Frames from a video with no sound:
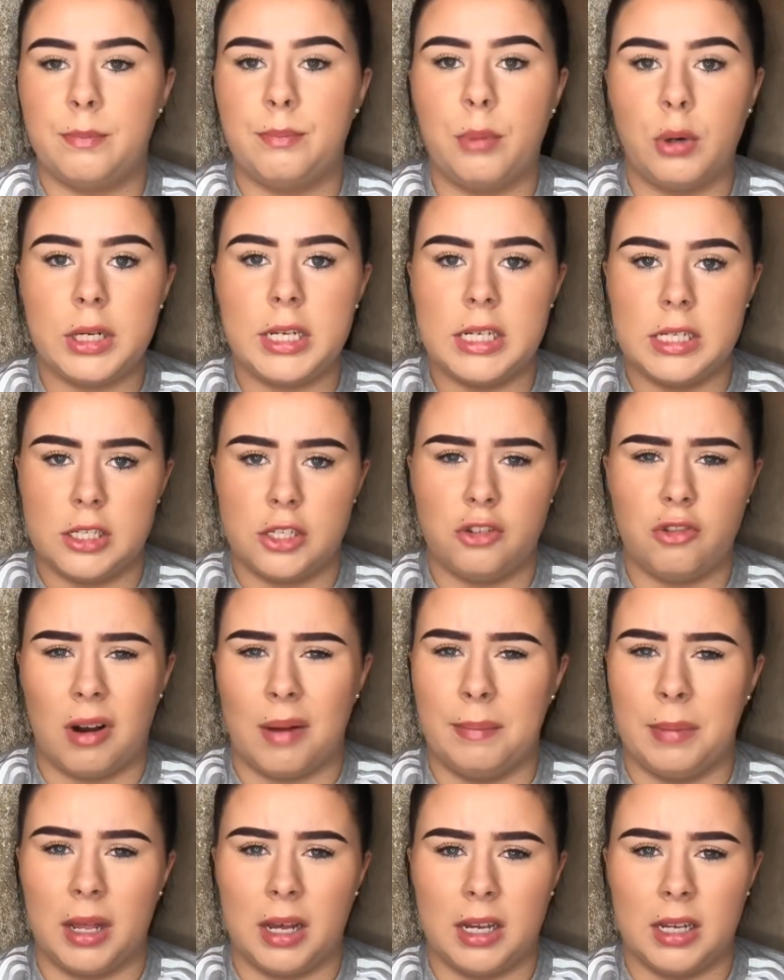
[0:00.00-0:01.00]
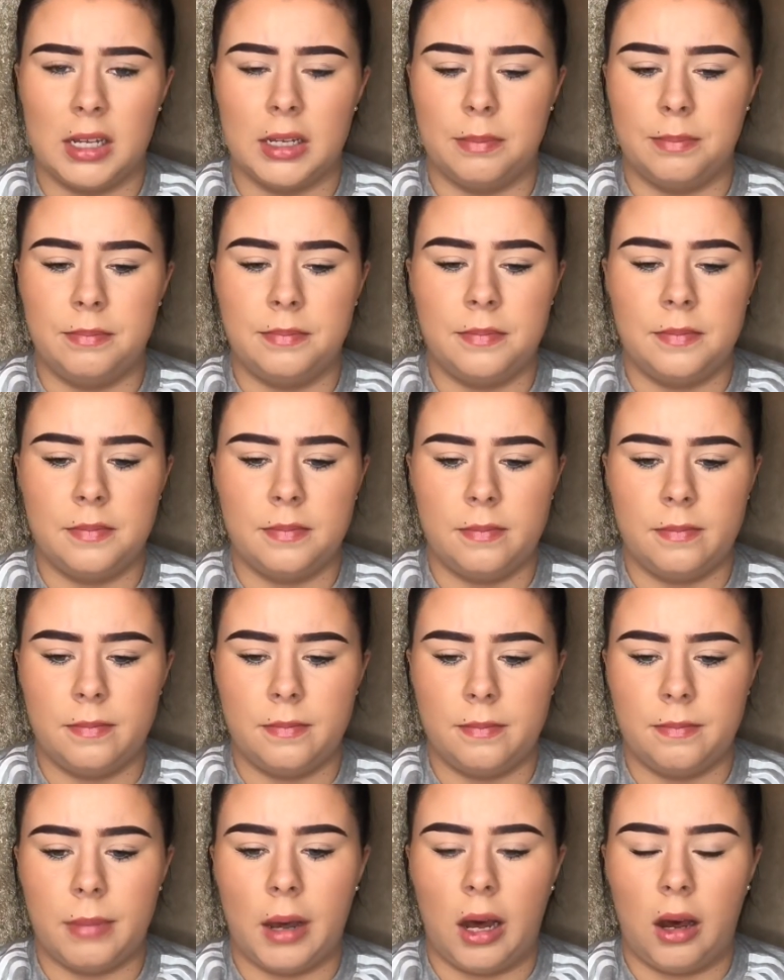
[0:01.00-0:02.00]
body scrub, like a
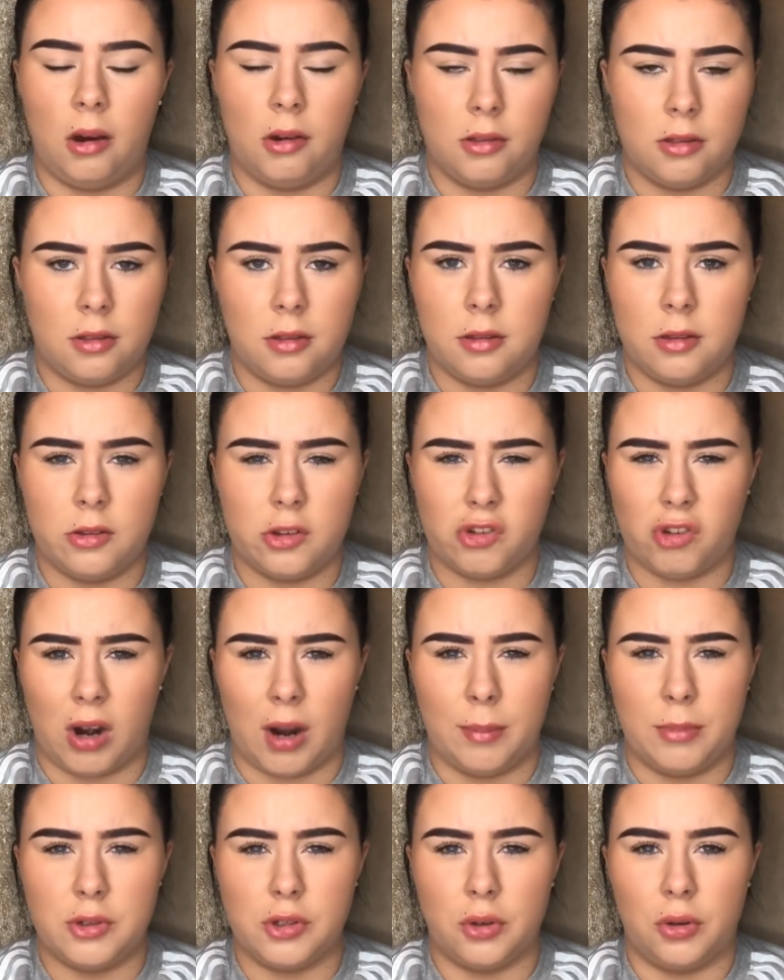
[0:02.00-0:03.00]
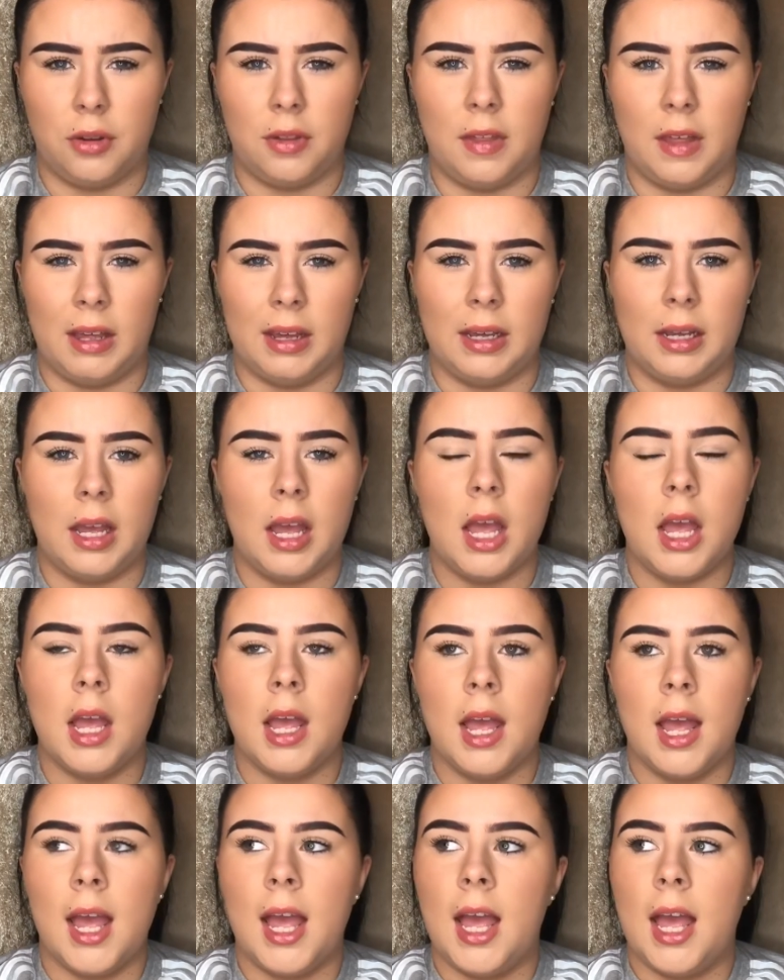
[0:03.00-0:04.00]
bath scrub sort of thing,
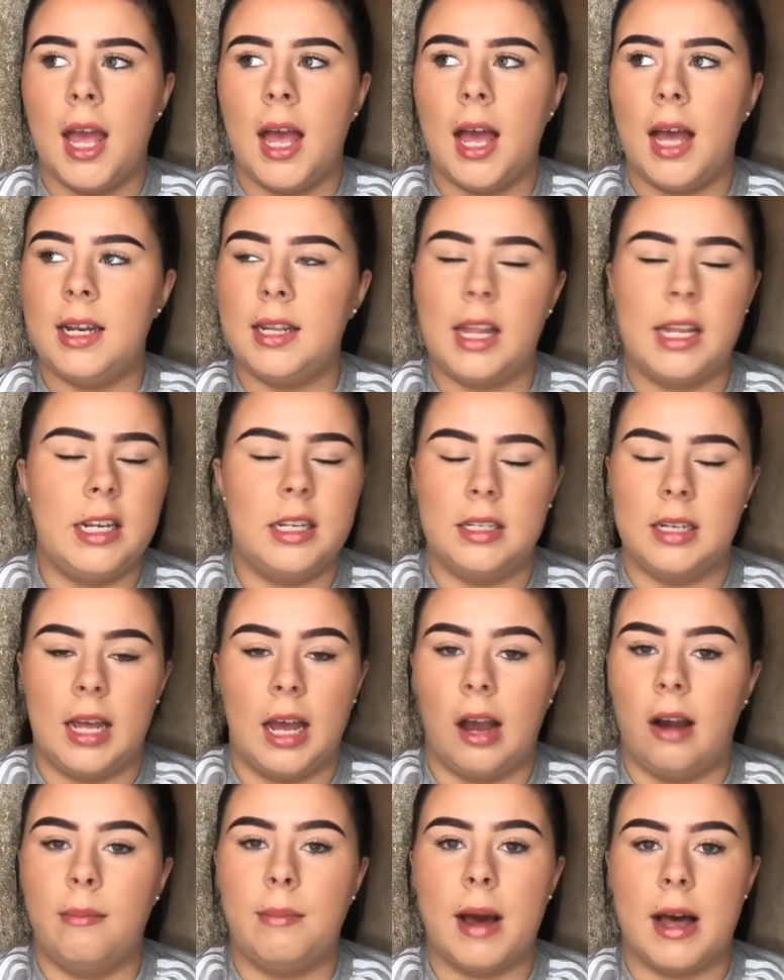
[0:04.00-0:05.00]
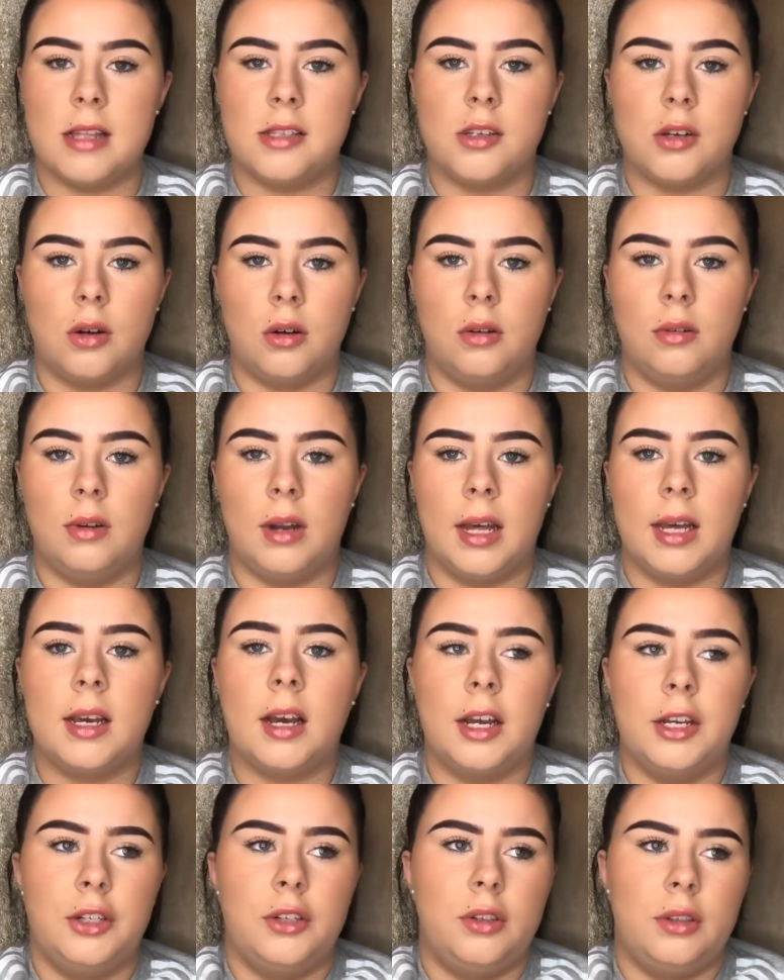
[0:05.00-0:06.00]
and they didn't help at all.
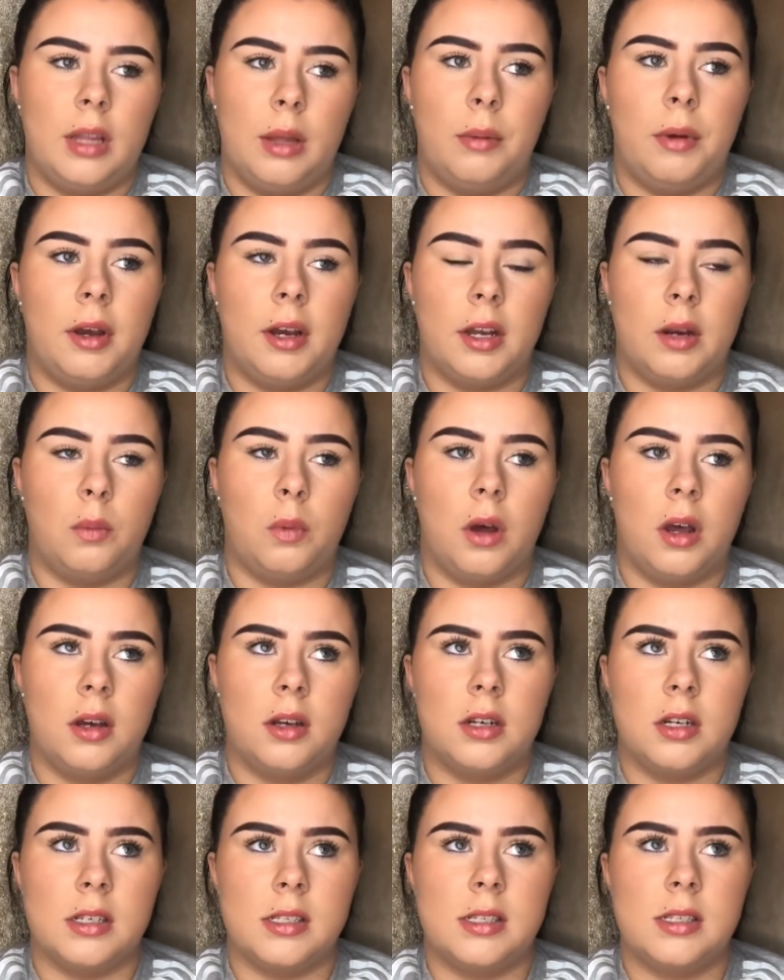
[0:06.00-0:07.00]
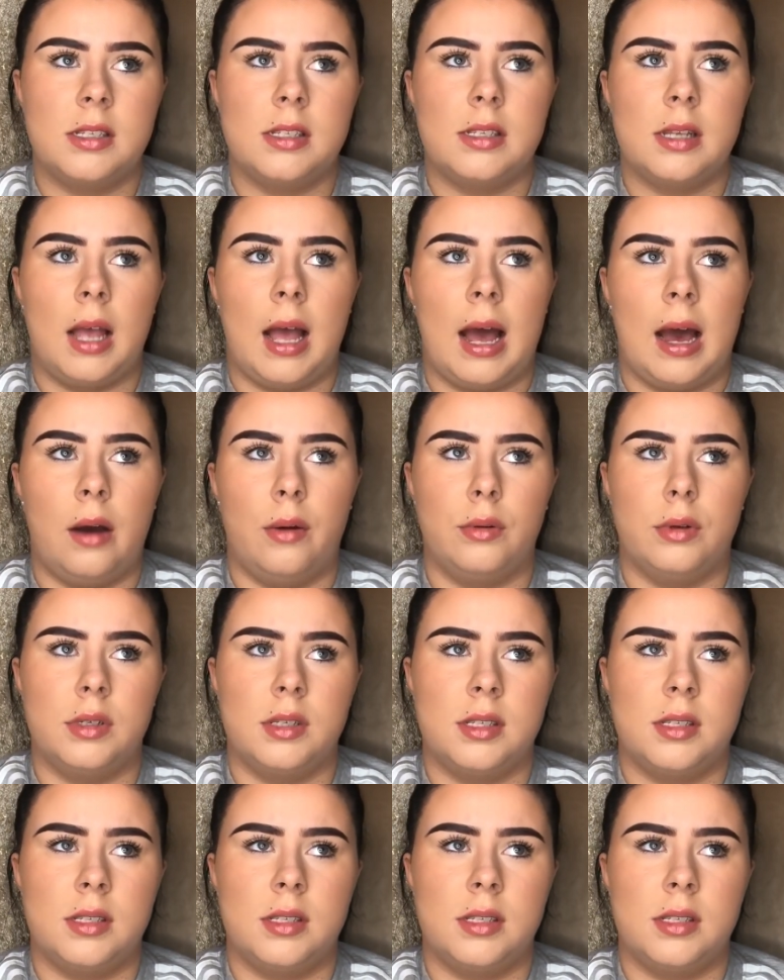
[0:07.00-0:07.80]
Like, I knew they weren't going to work, because how